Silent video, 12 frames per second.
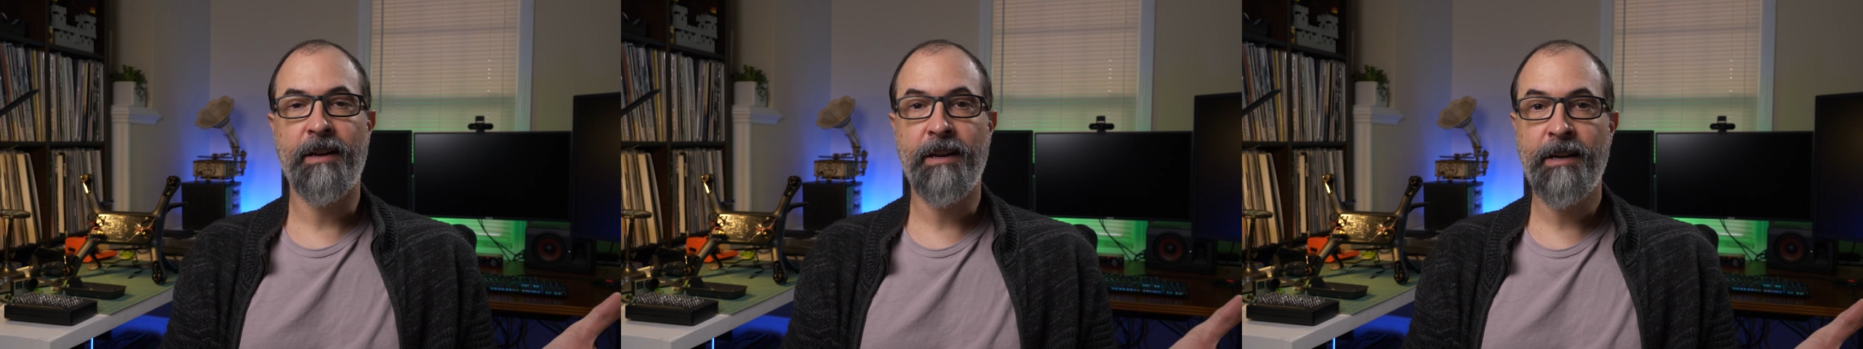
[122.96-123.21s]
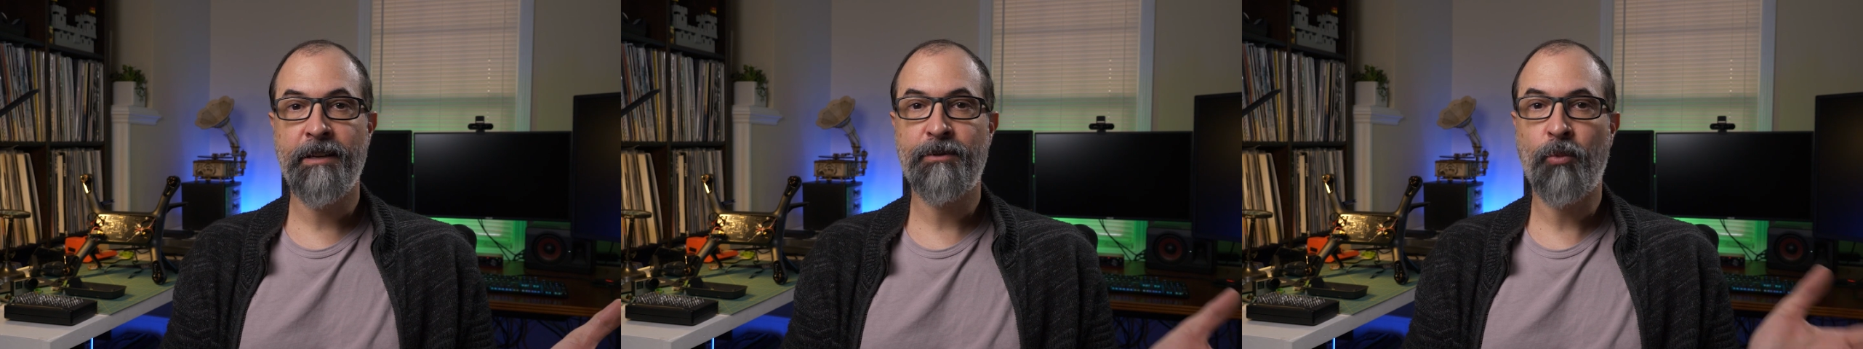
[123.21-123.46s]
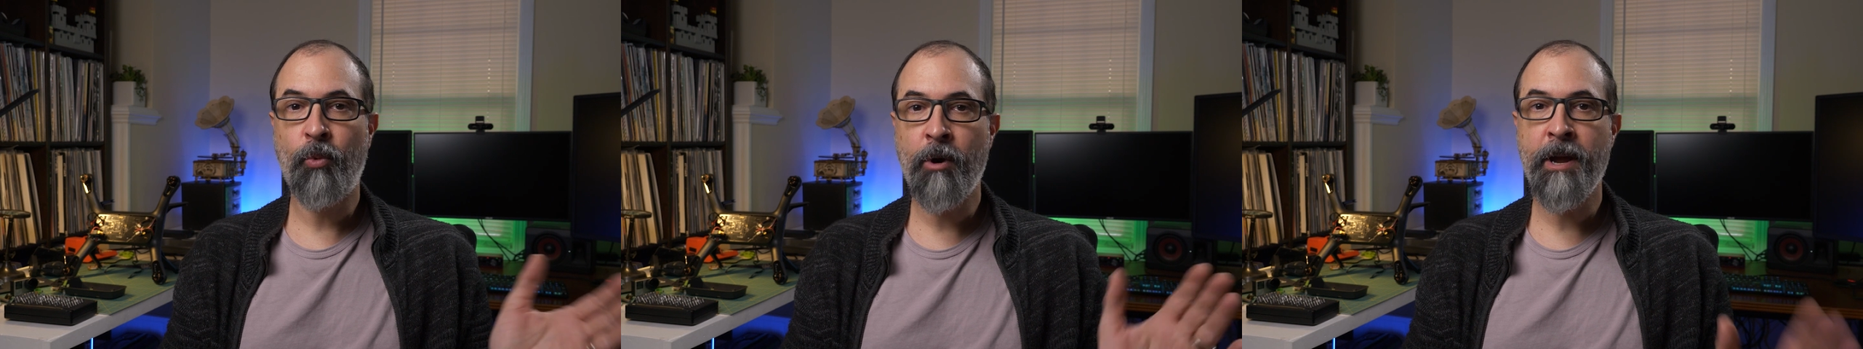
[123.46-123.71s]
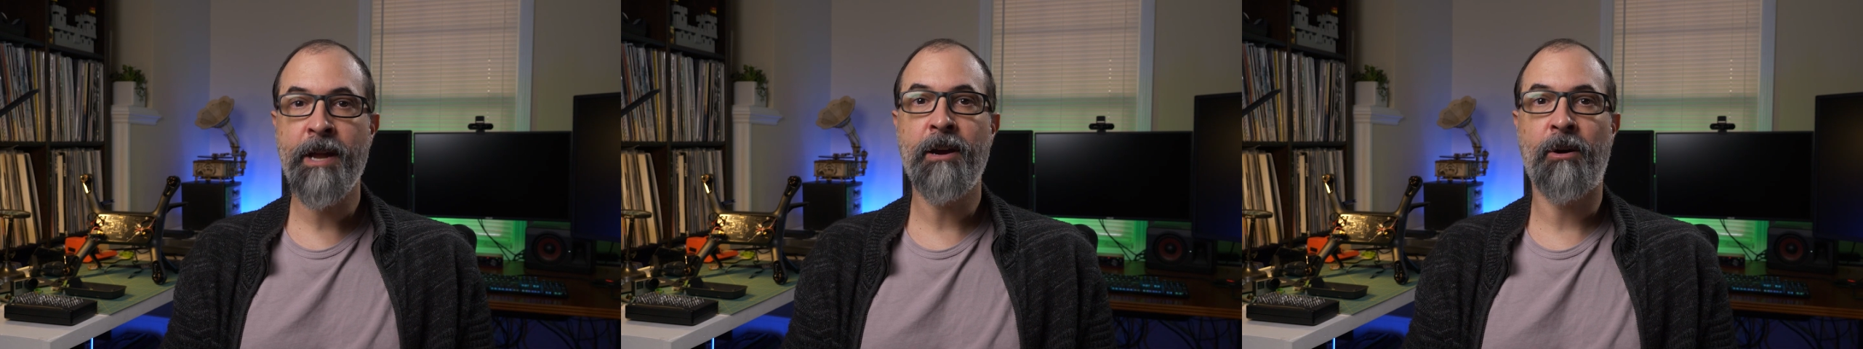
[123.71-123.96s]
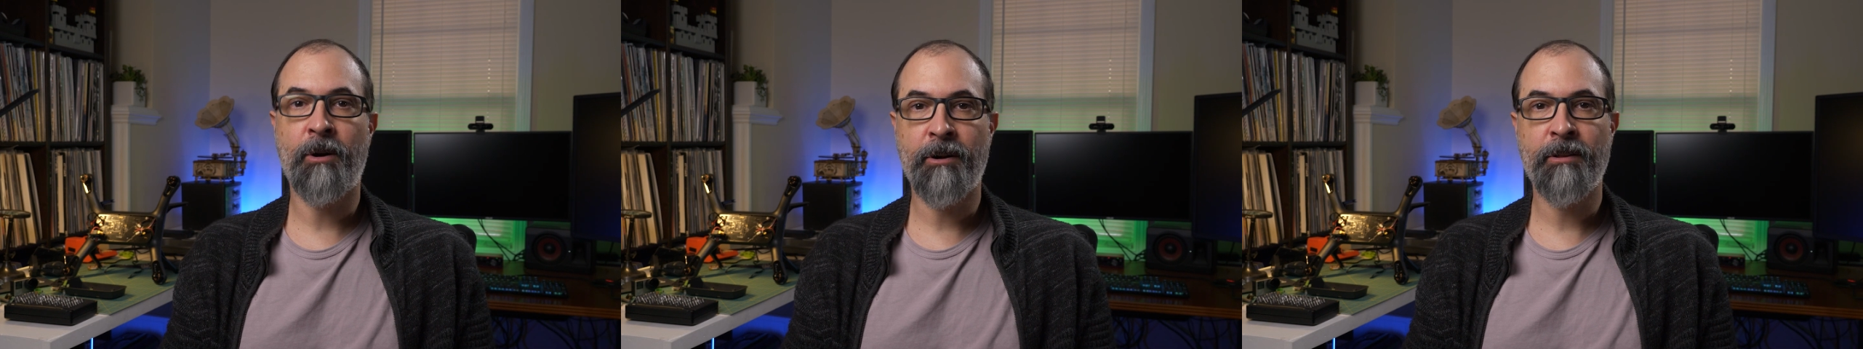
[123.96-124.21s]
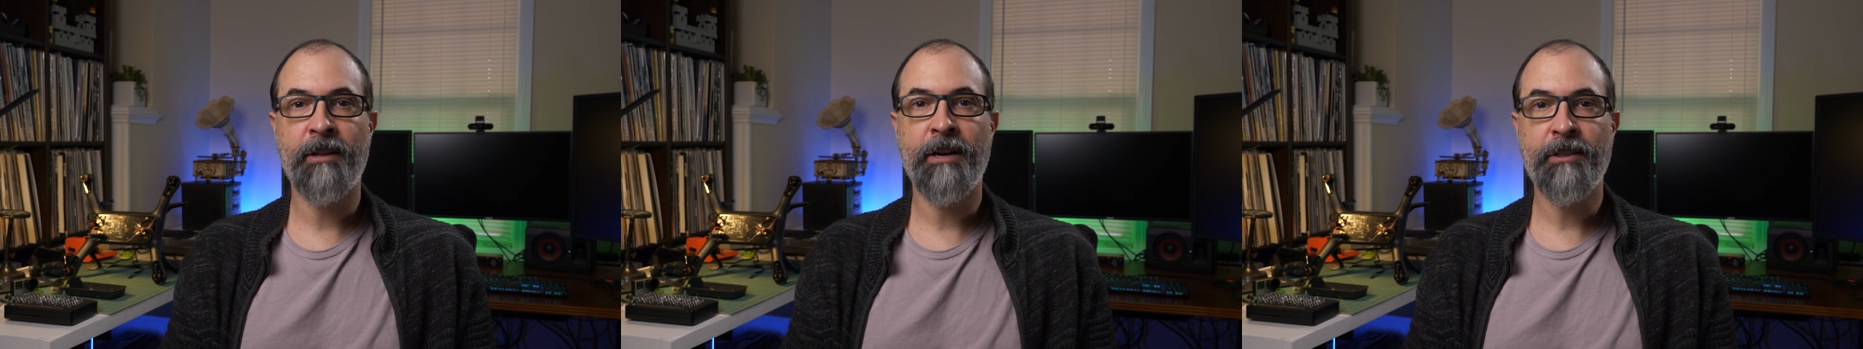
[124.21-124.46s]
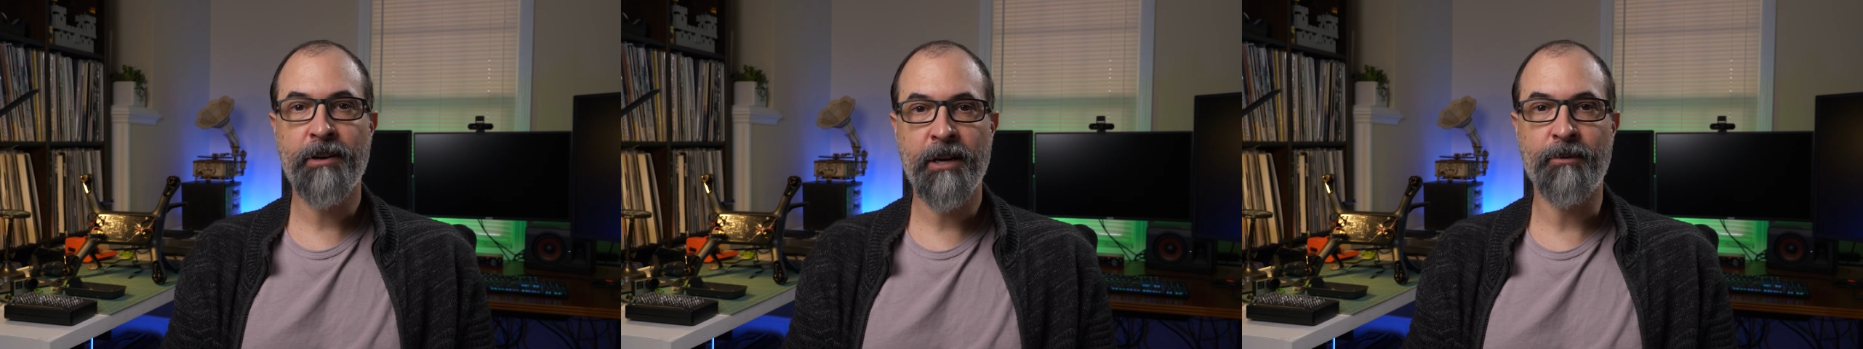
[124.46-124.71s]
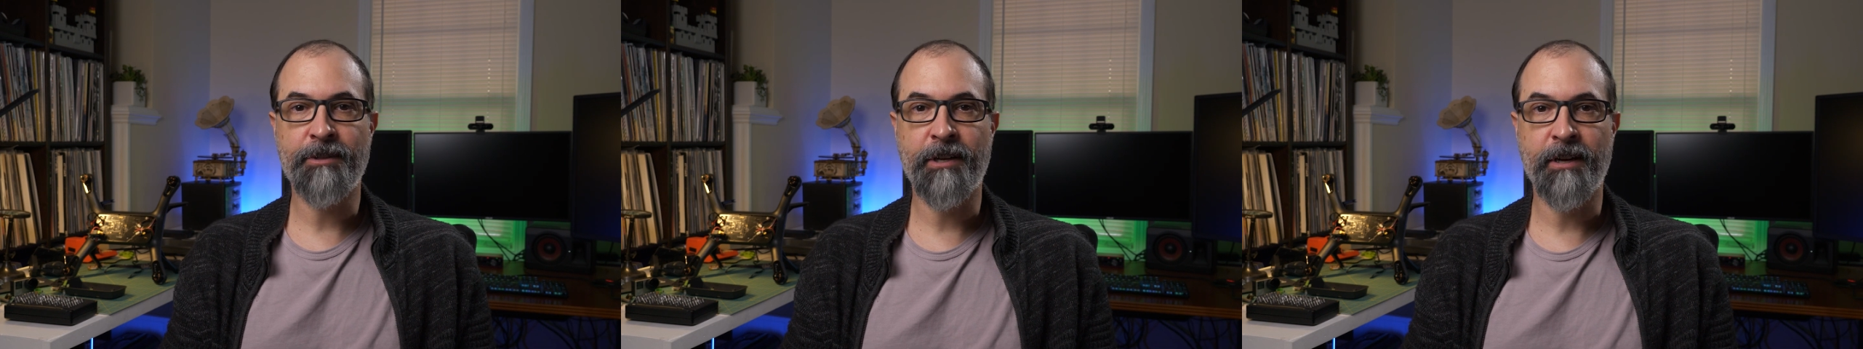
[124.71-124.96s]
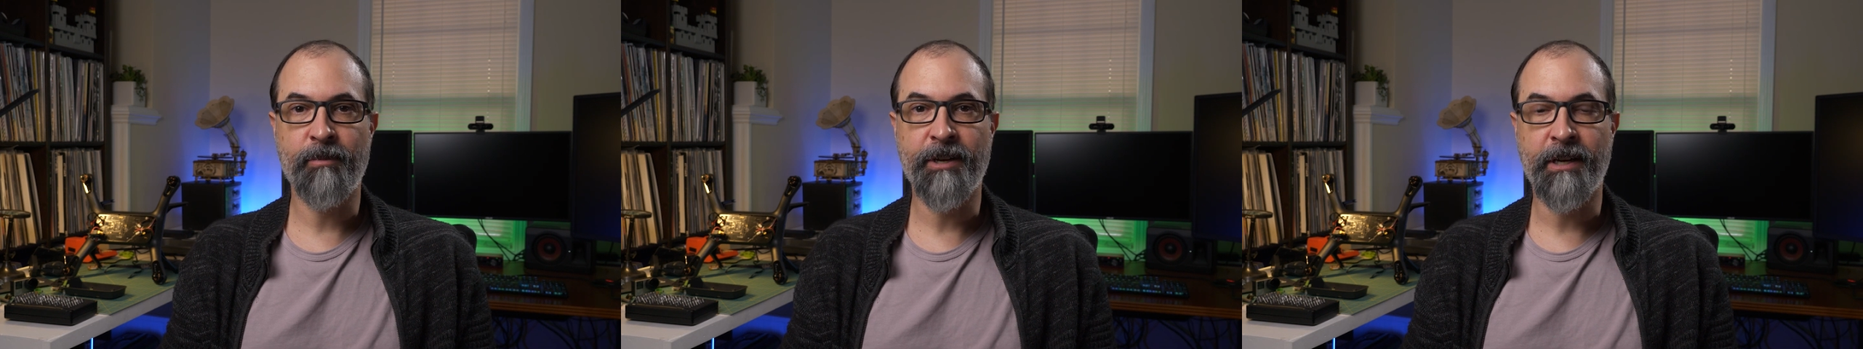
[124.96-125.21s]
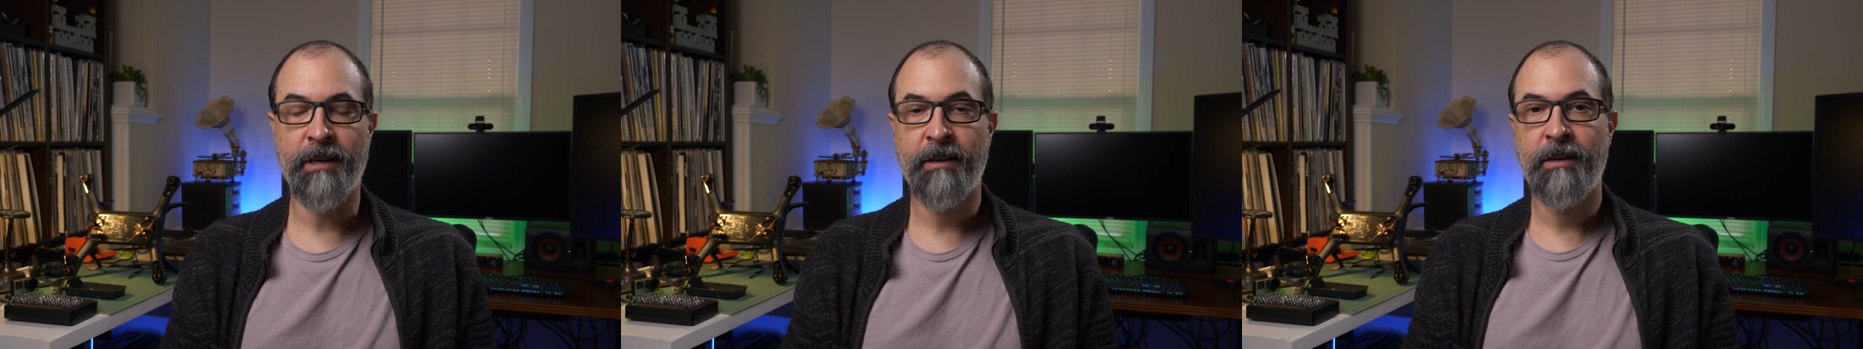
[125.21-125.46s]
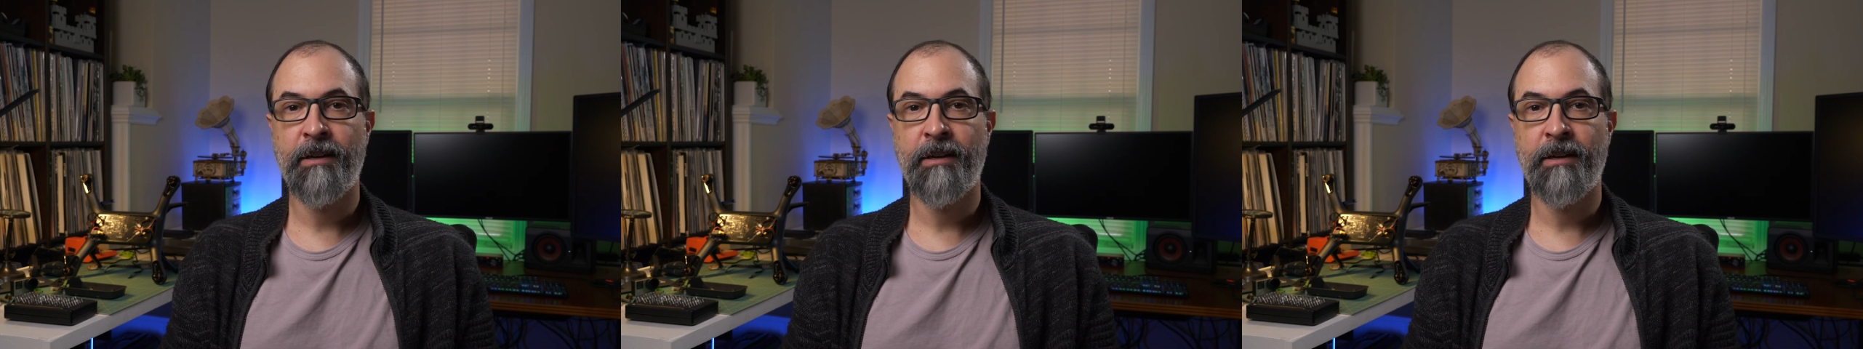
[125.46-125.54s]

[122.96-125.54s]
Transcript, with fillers: it is way harder than I thought it was gonna be.